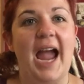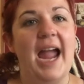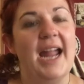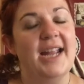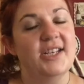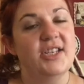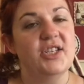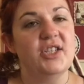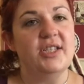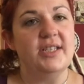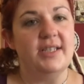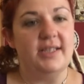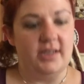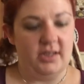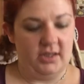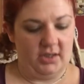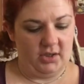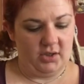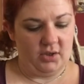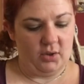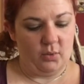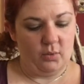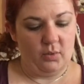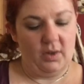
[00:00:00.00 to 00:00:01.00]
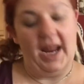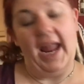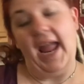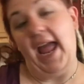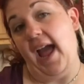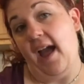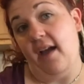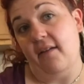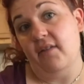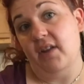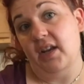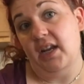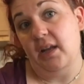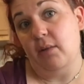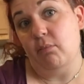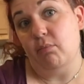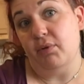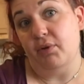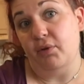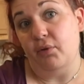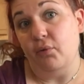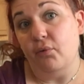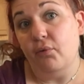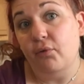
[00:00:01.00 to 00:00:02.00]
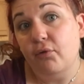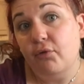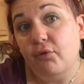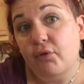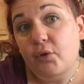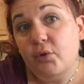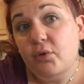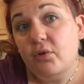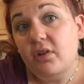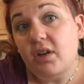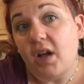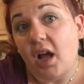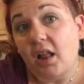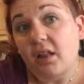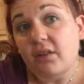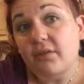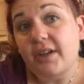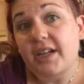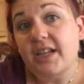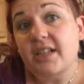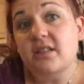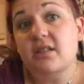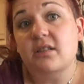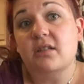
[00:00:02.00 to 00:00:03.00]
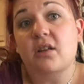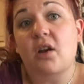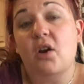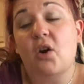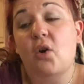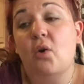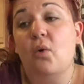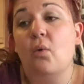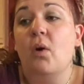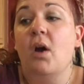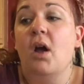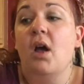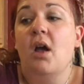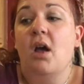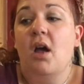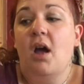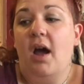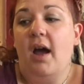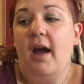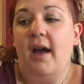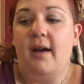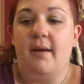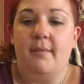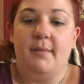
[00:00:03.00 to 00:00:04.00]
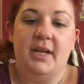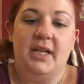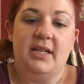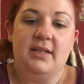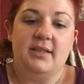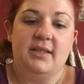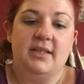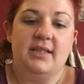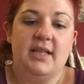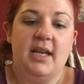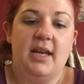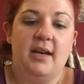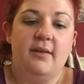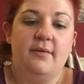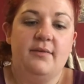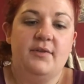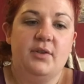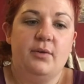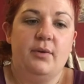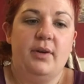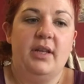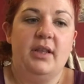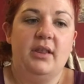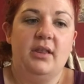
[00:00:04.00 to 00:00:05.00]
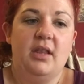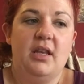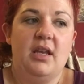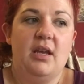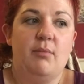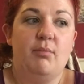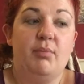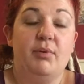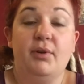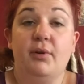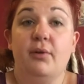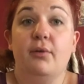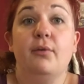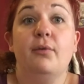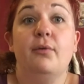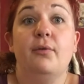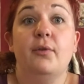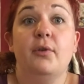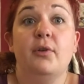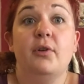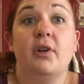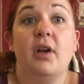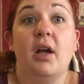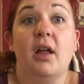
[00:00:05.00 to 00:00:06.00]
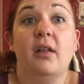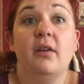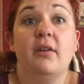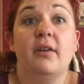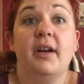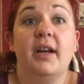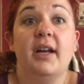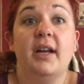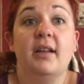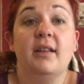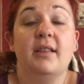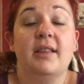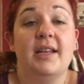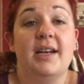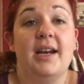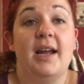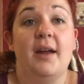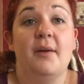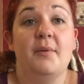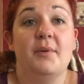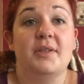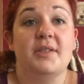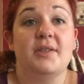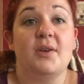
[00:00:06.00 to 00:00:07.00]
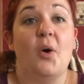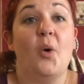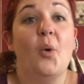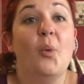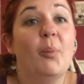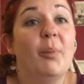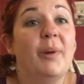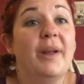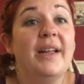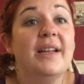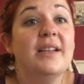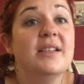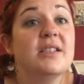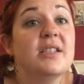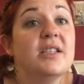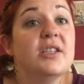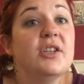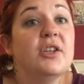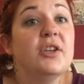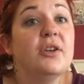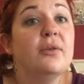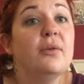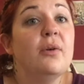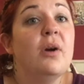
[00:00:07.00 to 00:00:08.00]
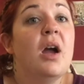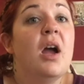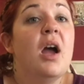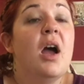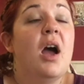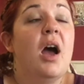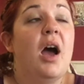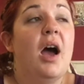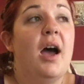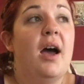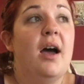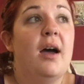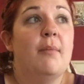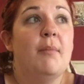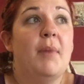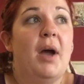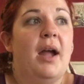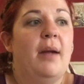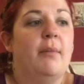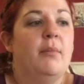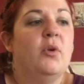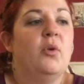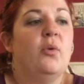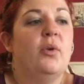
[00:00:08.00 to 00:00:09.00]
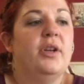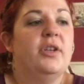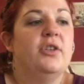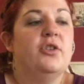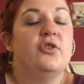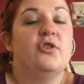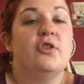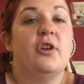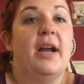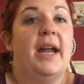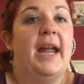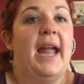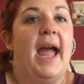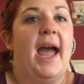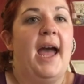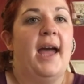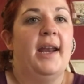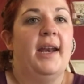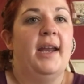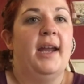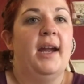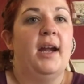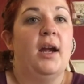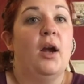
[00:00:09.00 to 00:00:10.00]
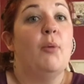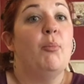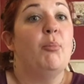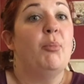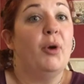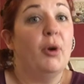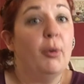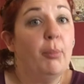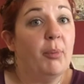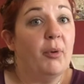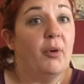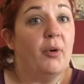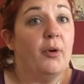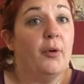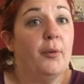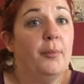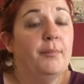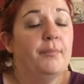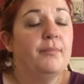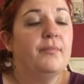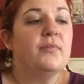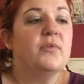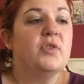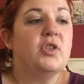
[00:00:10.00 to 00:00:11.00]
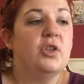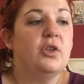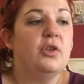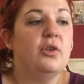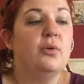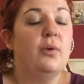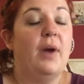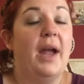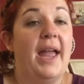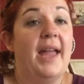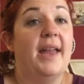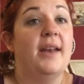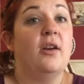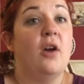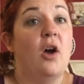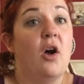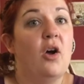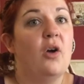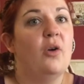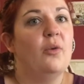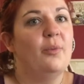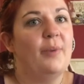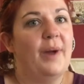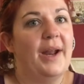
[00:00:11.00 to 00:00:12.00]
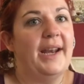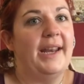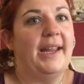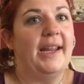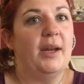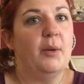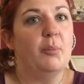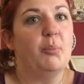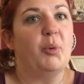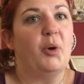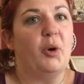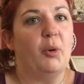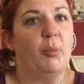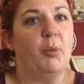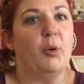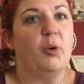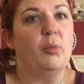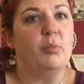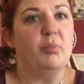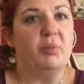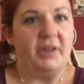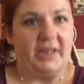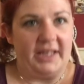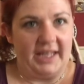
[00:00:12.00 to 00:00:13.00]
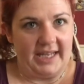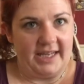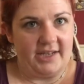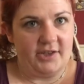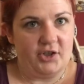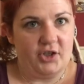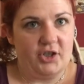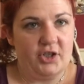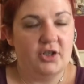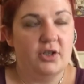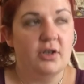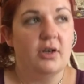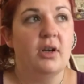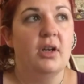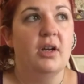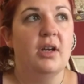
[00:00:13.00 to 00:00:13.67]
I don't have any blue food coloring, so instead of doing the blue food coloring that I was hoping to do, I'm going to try adding purple to an already purple bleach.